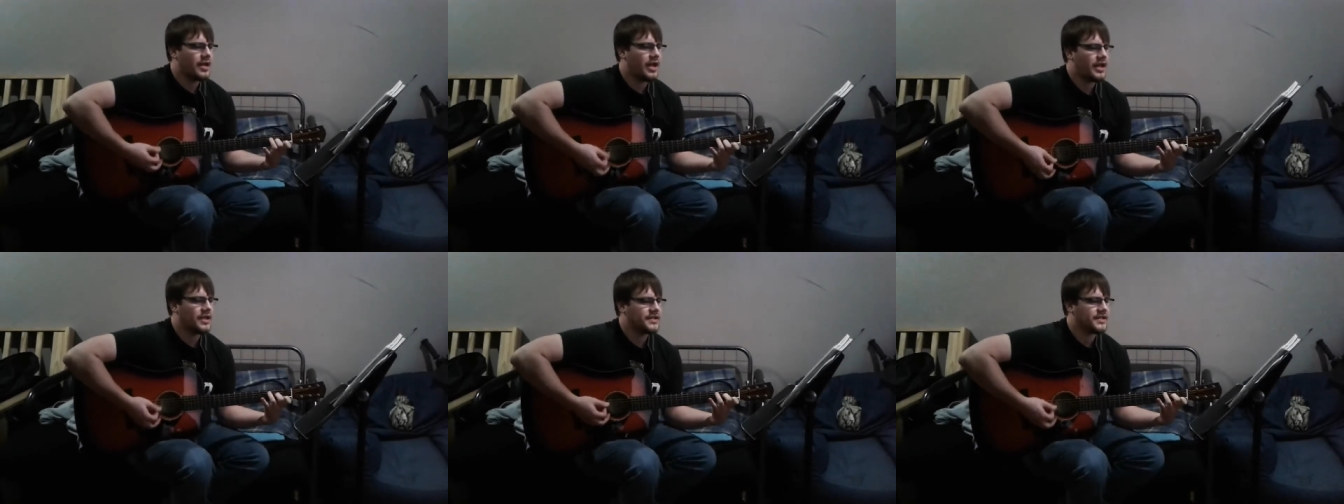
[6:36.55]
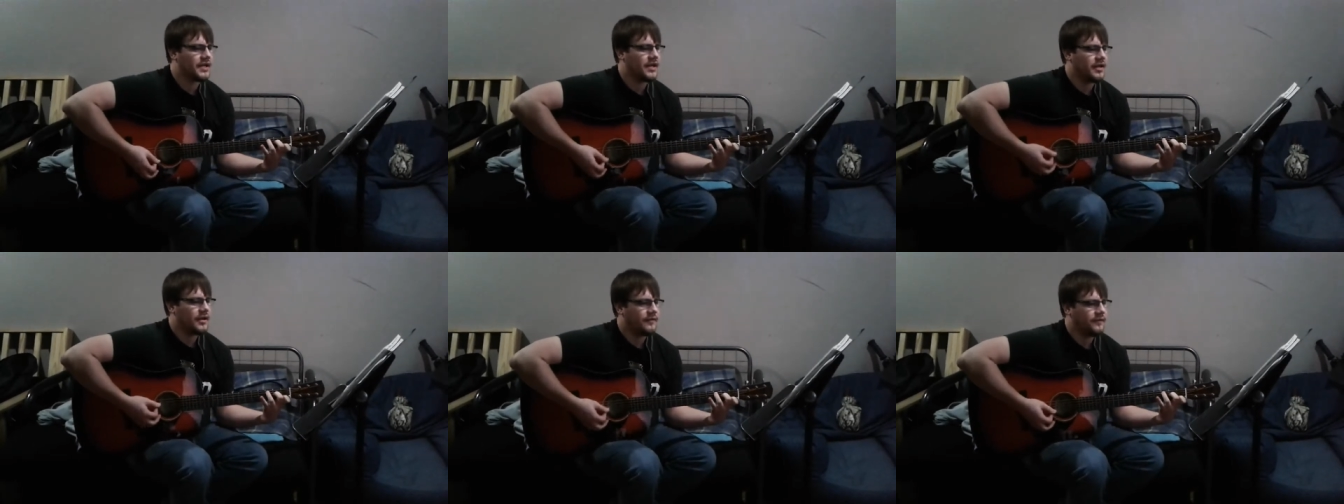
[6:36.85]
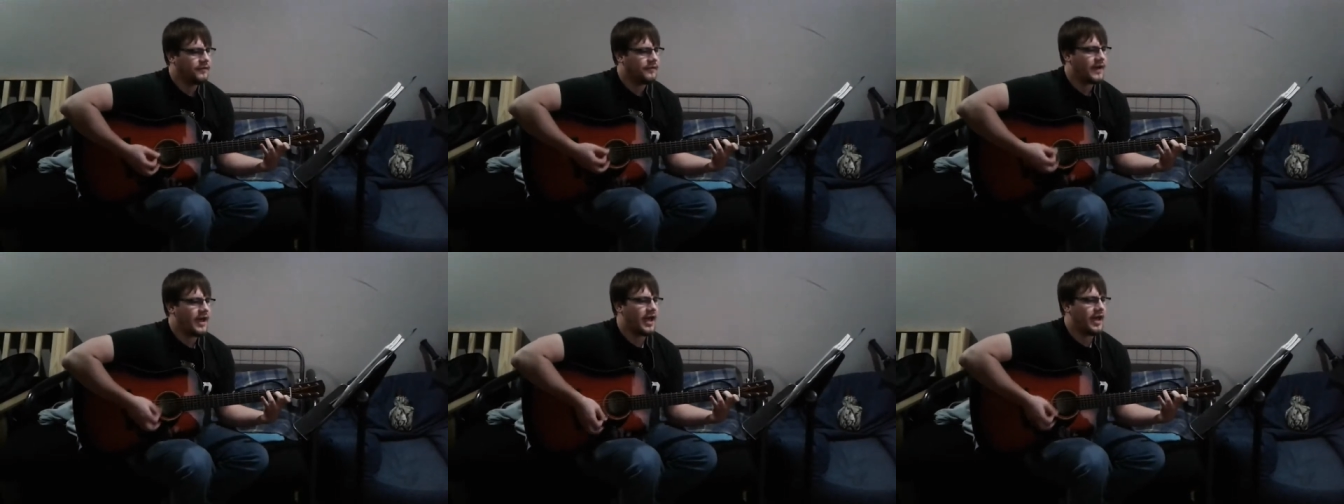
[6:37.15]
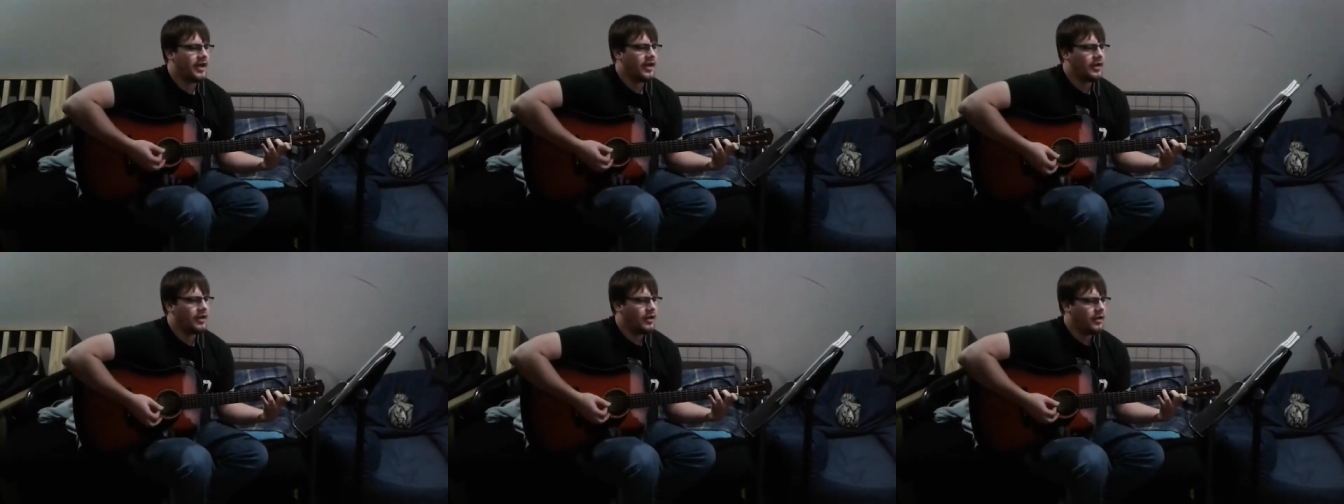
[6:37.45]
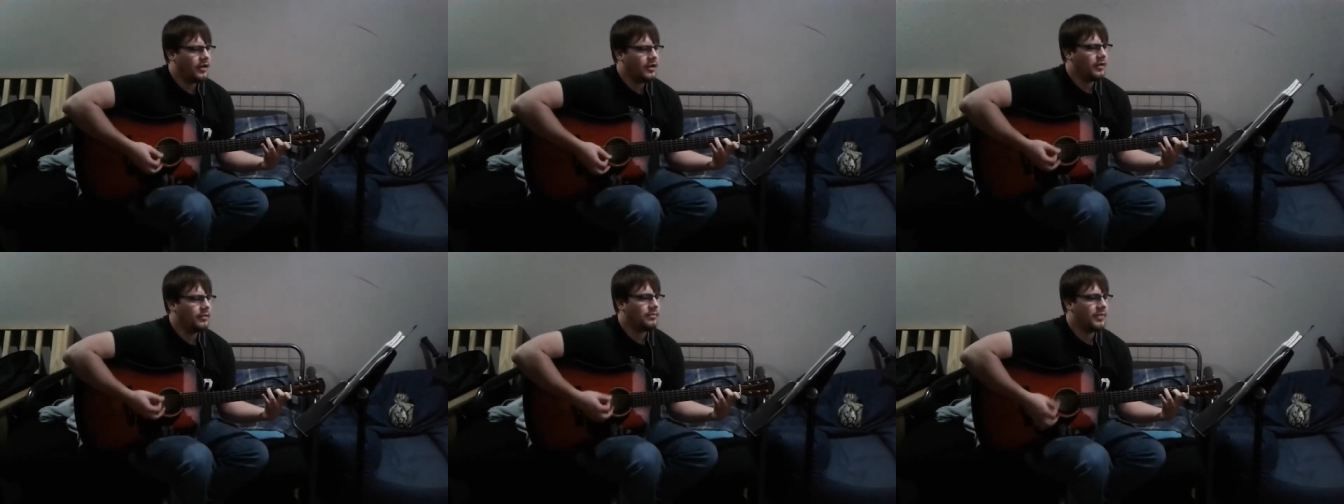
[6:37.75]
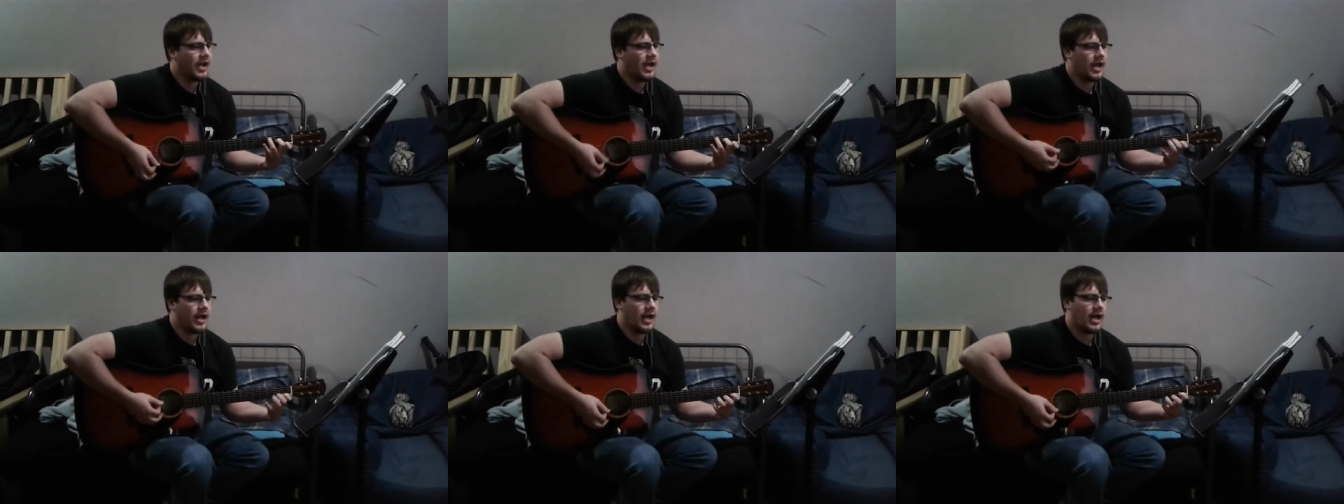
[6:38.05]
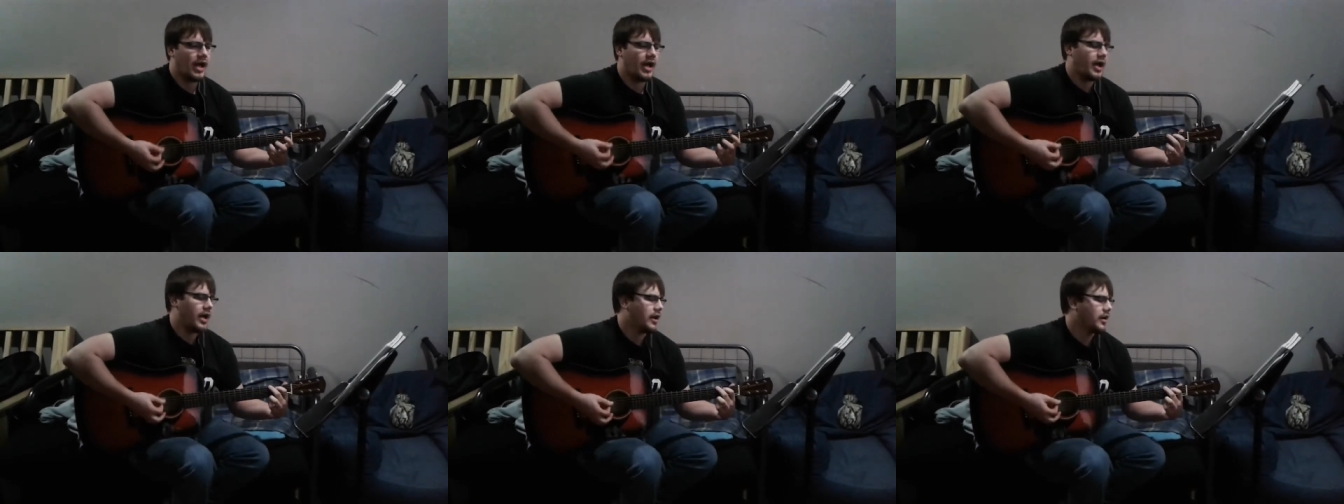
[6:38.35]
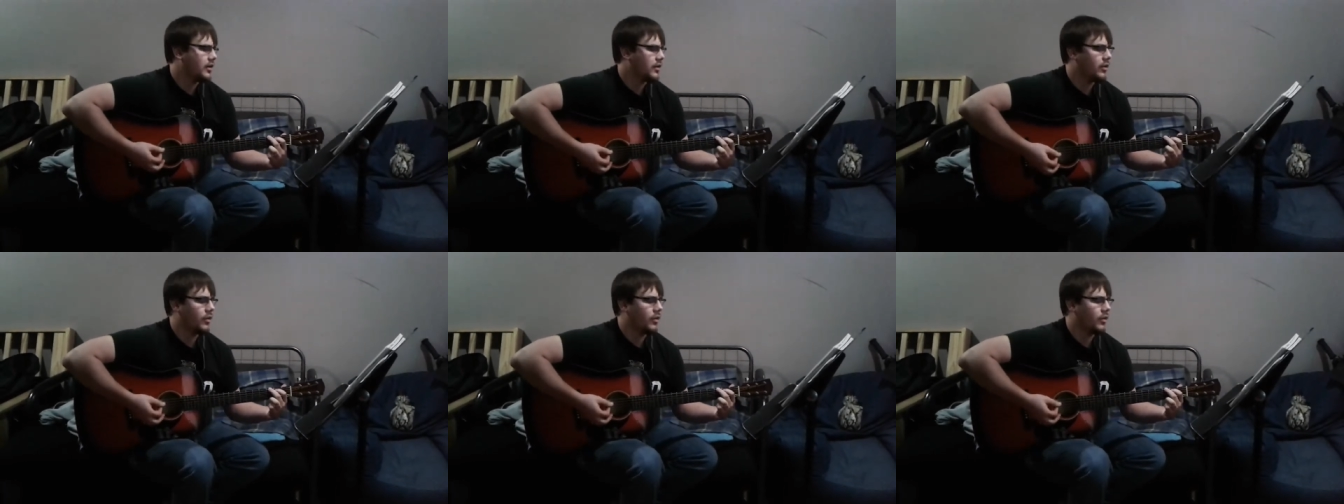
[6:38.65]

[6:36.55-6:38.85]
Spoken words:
gates of hell, but I